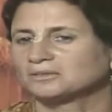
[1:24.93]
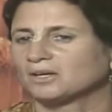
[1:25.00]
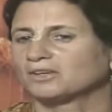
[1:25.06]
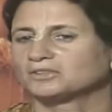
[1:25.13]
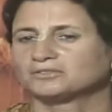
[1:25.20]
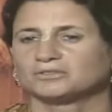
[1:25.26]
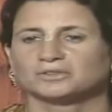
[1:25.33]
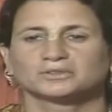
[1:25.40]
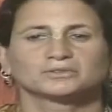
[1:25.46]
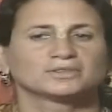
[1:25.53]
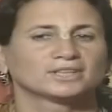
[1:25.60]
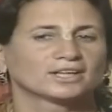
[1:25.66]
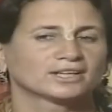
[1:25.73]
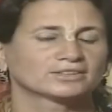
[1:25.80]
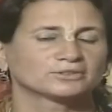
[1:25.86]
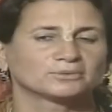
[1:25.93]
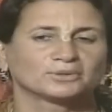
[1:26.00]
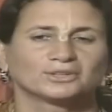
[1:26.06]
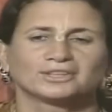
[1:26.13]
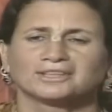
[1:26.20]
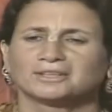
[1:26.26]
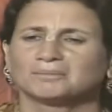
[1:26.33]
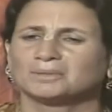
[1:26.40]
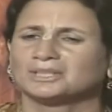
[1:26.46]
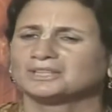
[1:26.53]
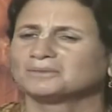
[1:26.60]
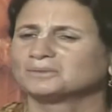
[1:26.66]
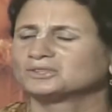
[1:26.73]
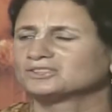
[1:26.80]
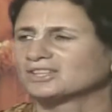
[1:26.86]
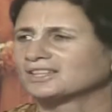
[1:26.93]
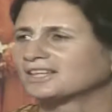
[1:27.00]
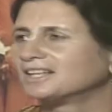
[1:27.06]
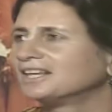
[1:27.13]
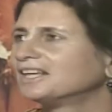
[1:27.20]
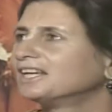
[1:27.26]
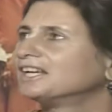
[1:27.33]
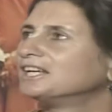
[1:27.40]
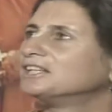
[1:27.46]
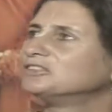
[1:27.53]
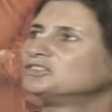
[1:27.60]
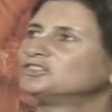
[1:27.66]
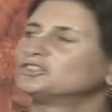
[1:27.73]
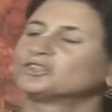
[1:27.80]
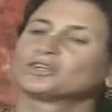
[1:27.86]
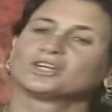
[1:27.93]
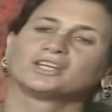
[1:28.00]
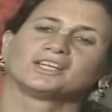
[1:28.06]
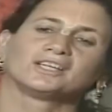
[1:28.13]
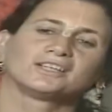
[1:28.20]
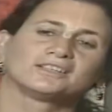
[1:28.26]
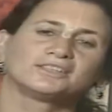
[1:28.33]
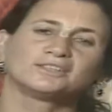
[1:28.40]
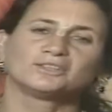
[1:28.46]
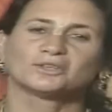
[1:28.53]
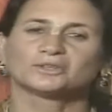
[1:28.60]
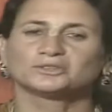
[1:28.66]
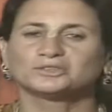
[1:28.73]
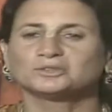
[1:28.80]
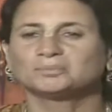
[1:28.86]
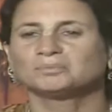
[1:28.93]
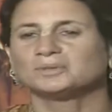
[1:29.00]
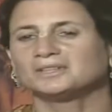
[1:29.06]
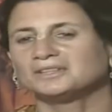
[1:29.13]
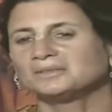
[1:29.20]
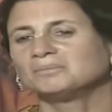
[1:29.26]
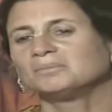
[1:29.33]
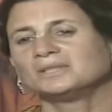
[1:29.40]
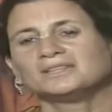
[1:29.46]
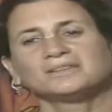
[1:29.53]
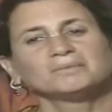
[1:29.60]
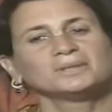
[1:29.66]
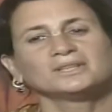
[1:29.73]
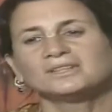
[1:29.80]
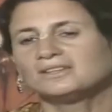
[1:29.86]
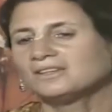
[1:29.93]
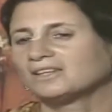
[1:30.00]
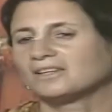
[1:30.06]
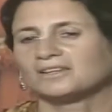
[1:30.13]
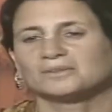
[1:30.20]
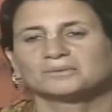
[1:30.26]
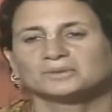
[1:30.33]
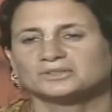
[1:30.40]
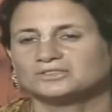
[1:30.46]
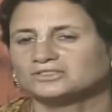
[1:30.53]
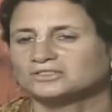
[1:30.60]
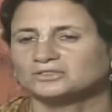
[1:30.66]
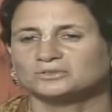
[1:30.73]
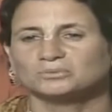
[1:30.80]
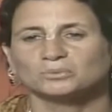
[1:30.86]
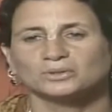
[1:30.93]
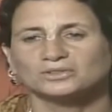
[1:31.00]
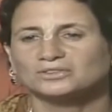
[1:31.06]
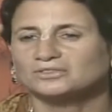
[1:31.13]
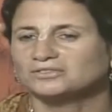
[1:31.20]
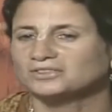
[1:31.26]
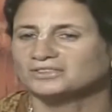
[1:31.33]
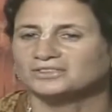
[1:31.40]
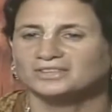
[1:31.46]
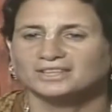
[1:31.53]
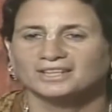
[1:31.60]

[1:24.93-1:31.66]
I was very relaxed with him and he was like enjoying, you know, just be, me being there. It was just wonderful.